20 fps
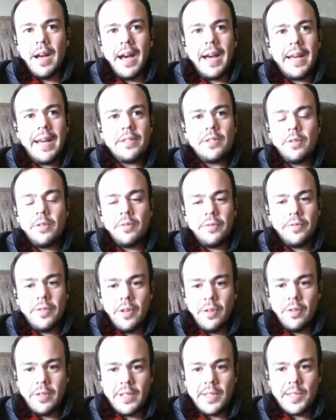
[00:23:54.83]
I don't
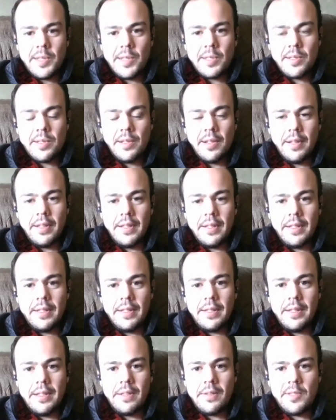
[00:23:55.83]
focus on it
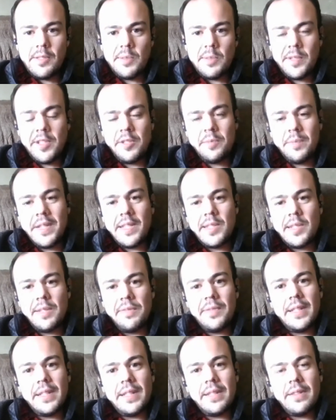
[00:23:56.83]
near as much, because I
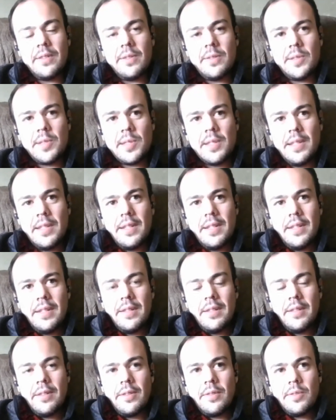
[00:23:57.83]
feel like there's
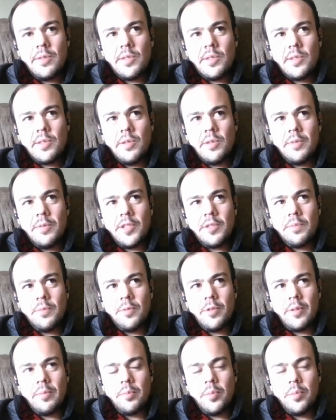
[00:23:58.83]
so much more